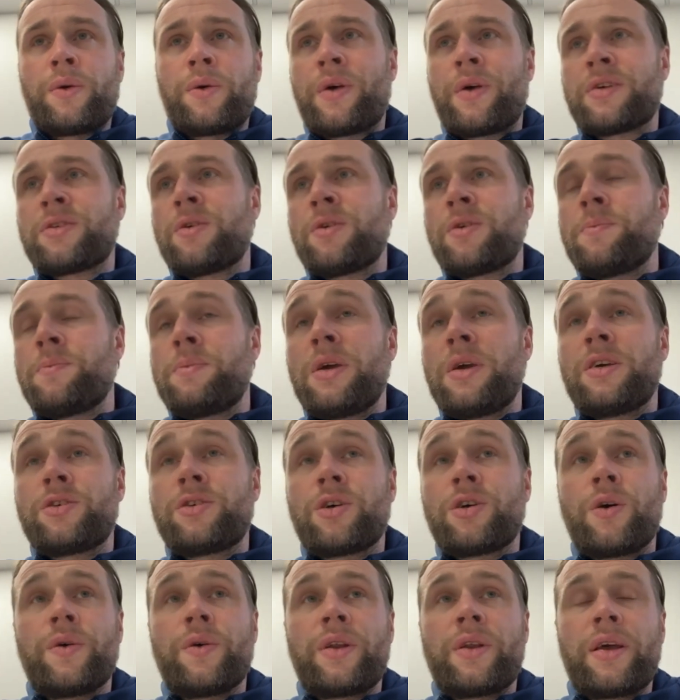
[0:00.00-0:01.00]
That's not me
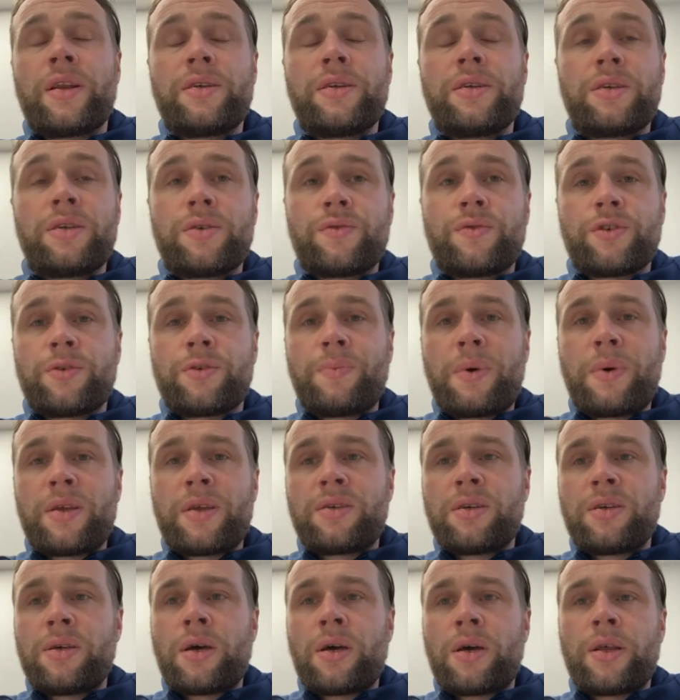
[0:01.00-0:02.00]
showing any disrespect
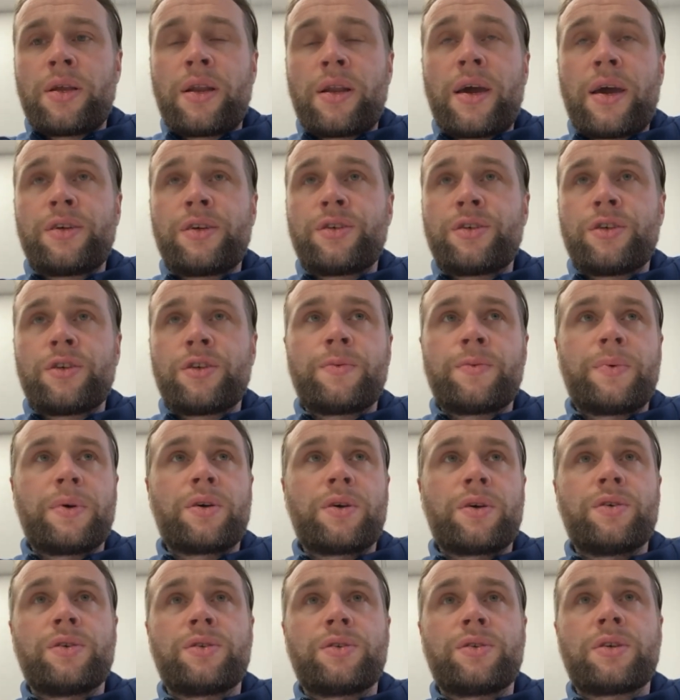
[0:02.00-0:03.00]
to the other nations,
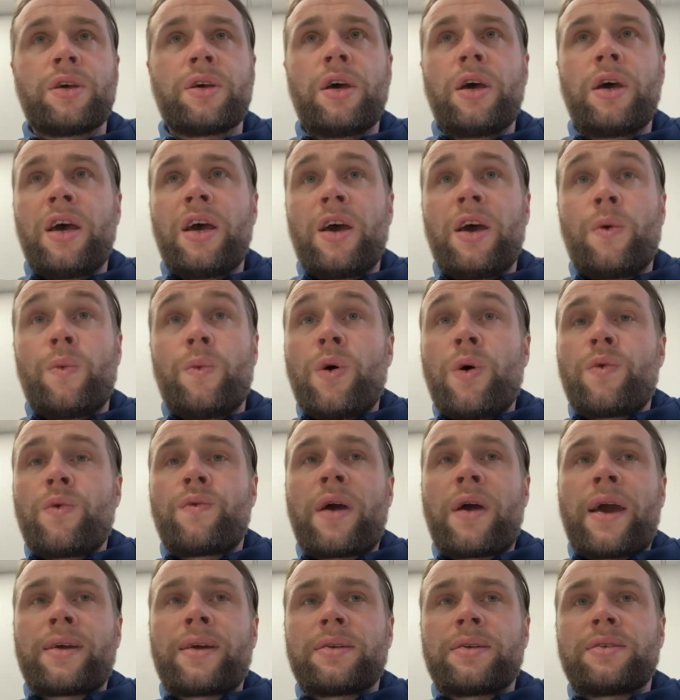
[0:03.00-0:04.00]
because we're
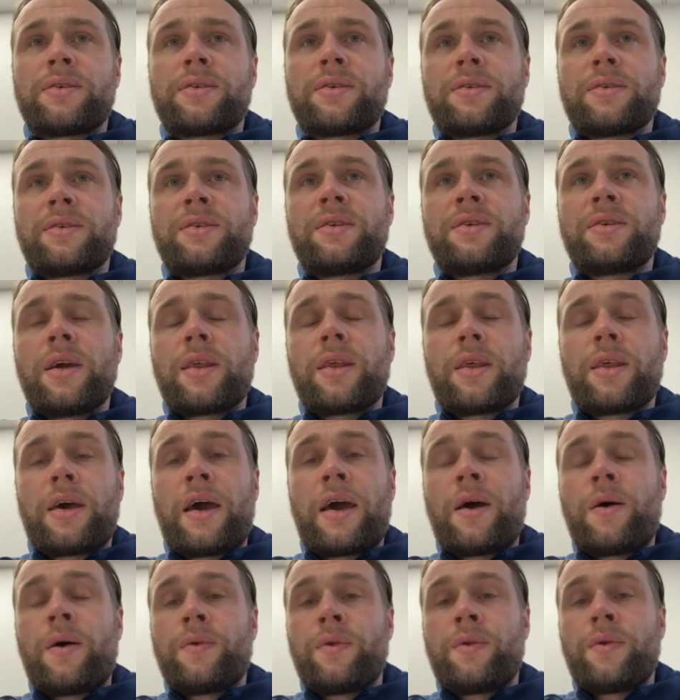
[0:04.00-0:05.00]
ranked 6th
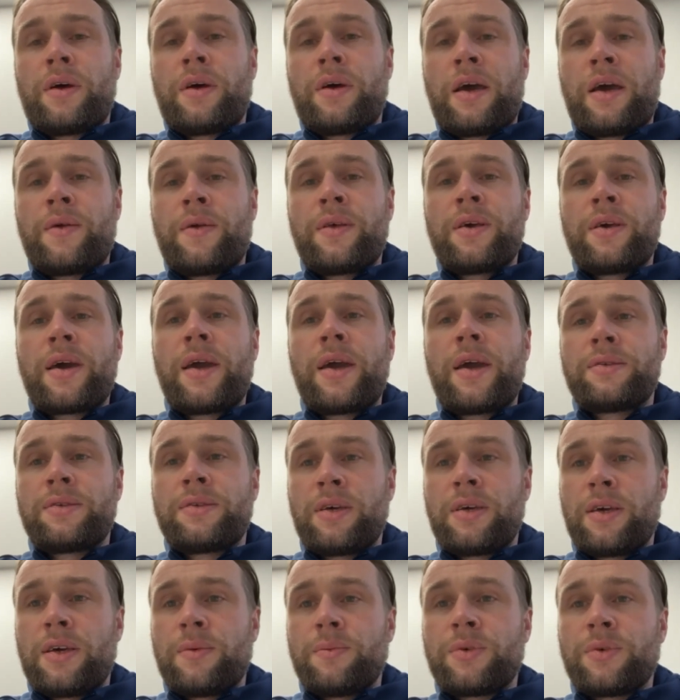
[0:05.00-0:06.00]
out of the 8
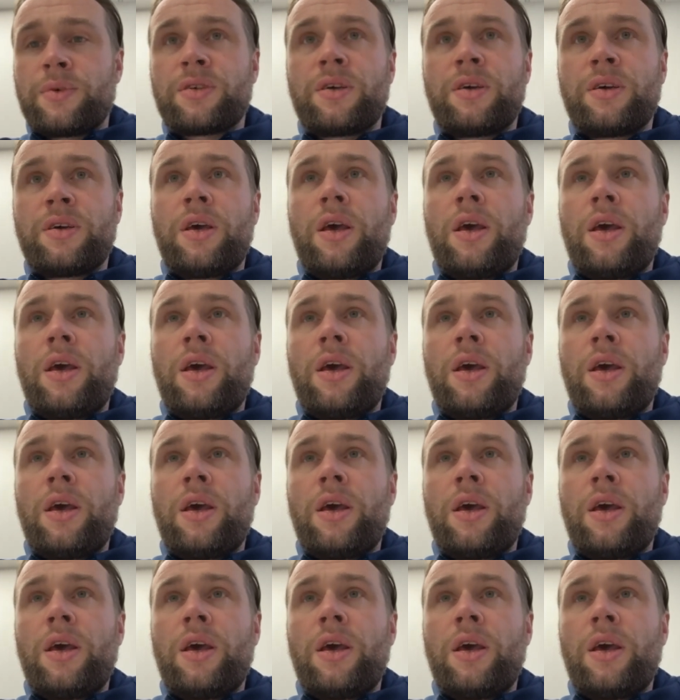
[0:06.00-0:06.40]
teams.